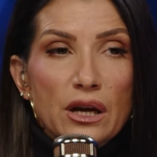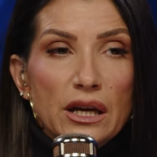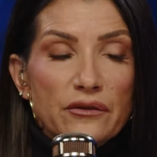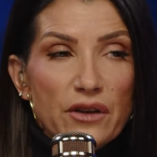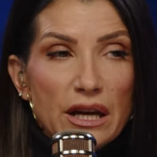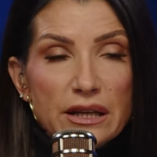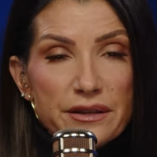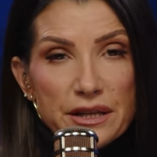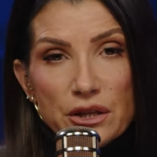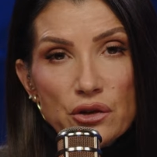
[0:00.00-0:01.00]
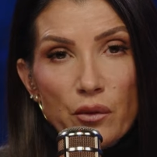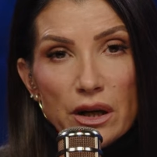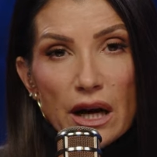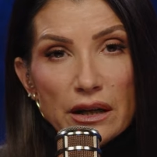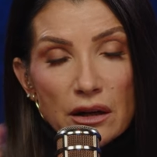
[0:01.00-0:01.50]
If anything, you want to
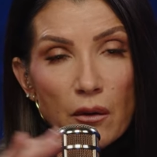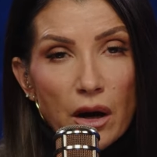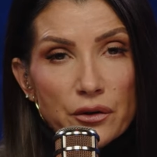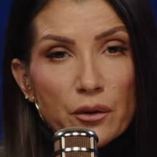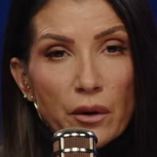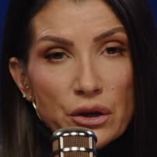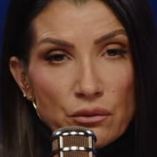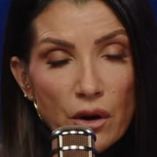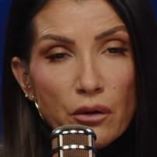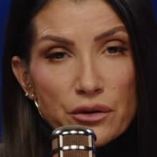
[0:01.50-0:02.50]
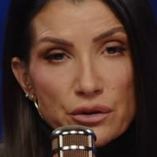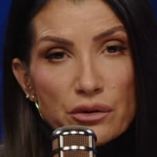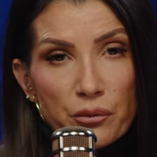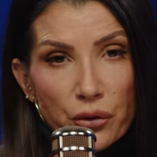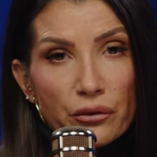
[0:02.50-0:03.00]
kind of go under what you know that you
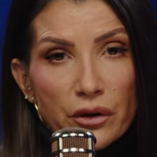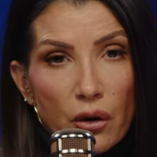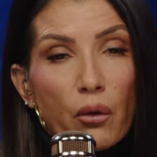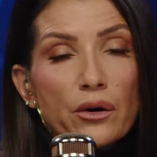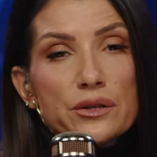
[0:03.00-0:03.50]
can prove in court,